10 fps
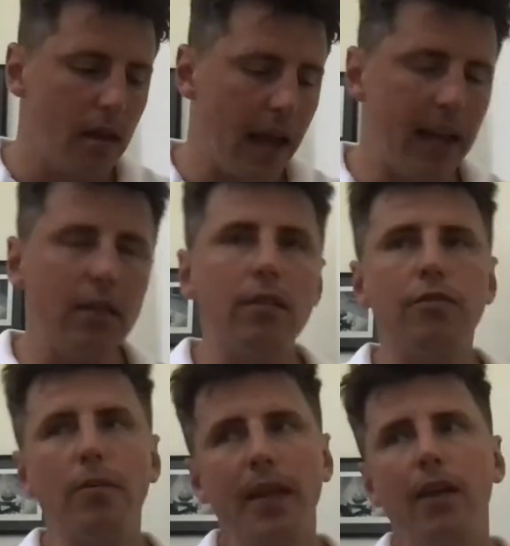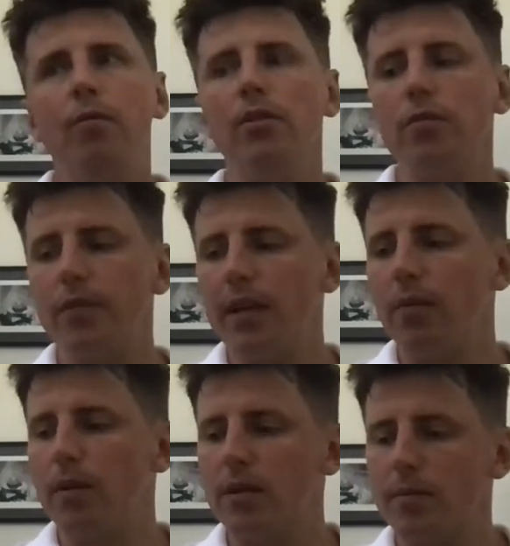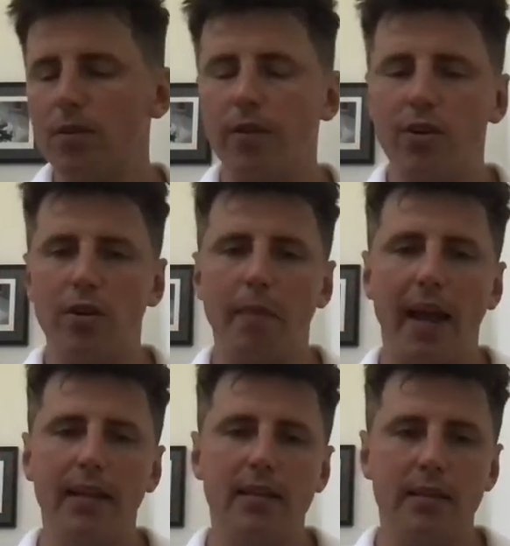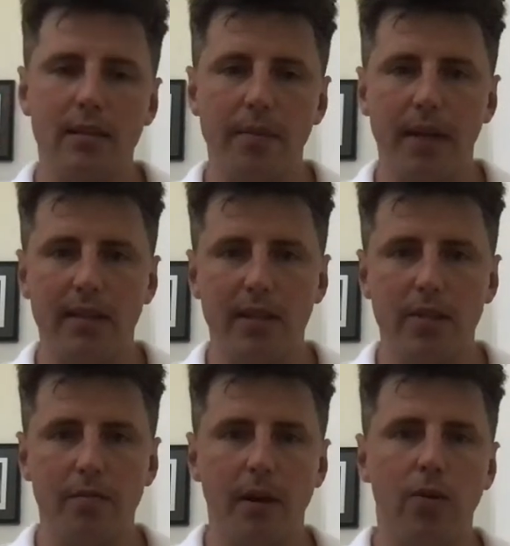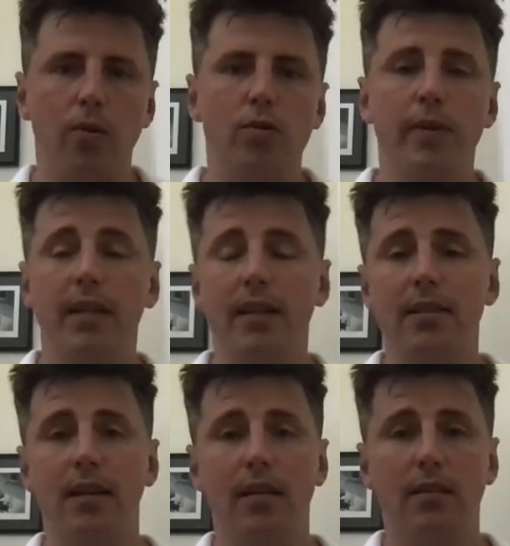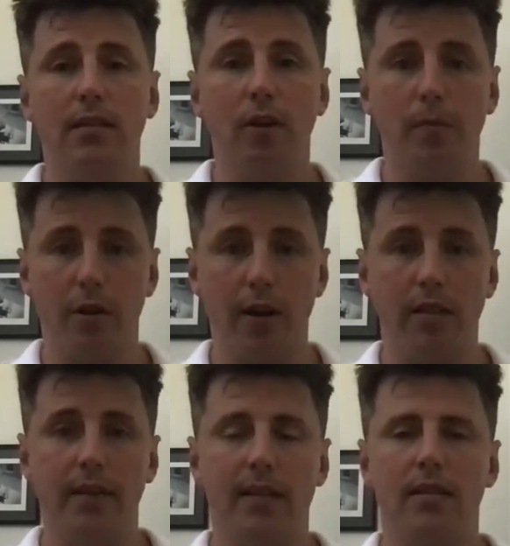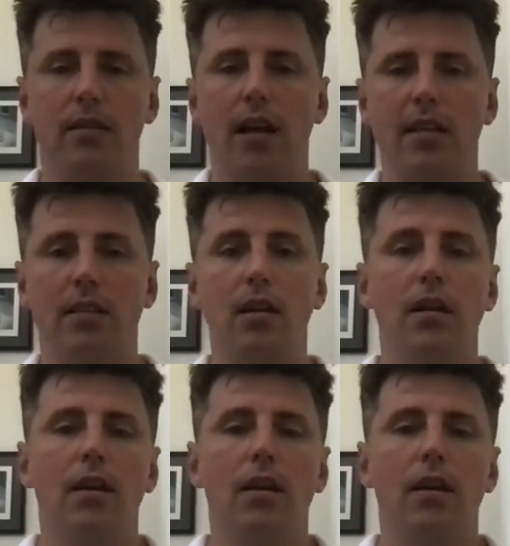And from there, once you figure out where someone's direction of pain is, and something I teach in my course, we can then start to develop a corrective exercise